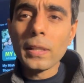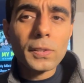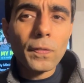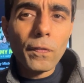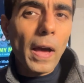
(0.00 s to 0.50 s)

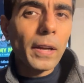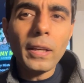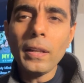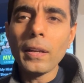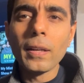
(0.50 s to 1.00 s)
It's
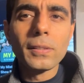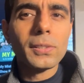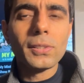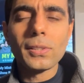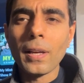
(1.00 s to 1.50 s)
funny,
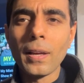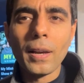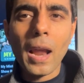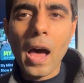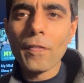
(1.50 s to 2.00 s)
it's uh,
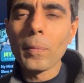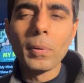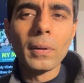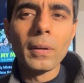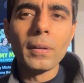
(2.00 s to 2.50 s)

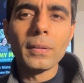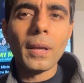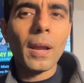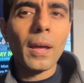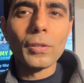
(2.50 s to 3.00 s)
laughable,
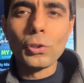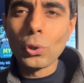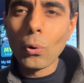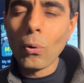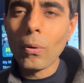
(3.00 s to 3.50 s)
there are
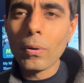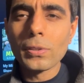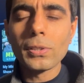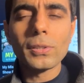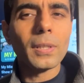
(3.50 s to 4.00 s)

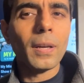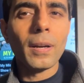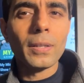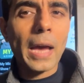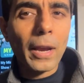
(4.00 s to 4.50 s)
jokes,
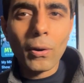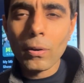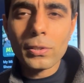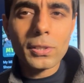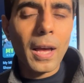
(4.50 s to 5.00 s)
uh,
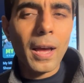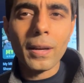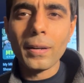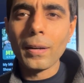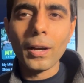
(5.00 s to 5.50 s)
dialogues
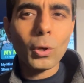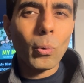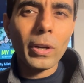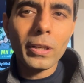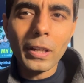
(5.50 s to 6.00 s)
are uh,
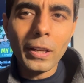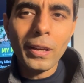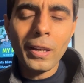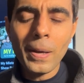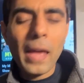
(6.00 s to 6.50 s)

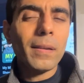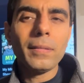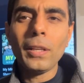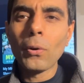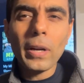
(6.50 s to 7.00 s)
quirky,
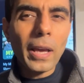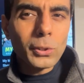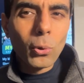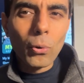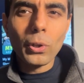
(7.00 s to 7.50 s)
and you know, it
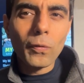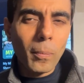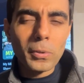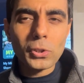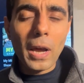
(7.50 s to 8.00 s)
gets hooked you
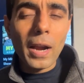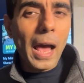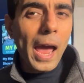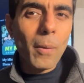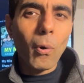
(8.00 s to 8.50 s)
from the start.
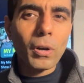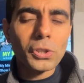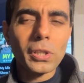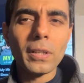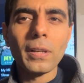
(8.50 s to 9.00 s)
I
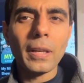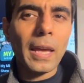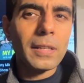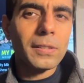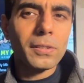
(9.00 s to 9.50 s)
watched it
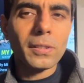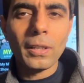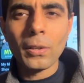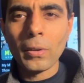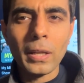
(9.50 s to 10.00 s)
as
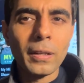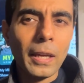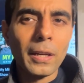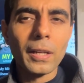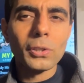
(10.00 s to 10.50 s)
you know, in
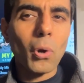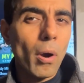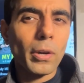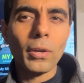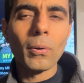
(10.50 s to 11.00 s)
English,
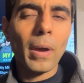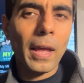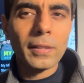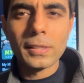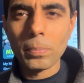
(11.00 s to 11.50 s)
audio,
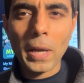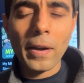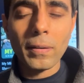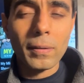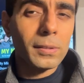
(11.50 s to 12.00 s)
and
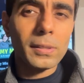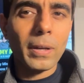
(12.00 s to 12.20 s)
subtitles.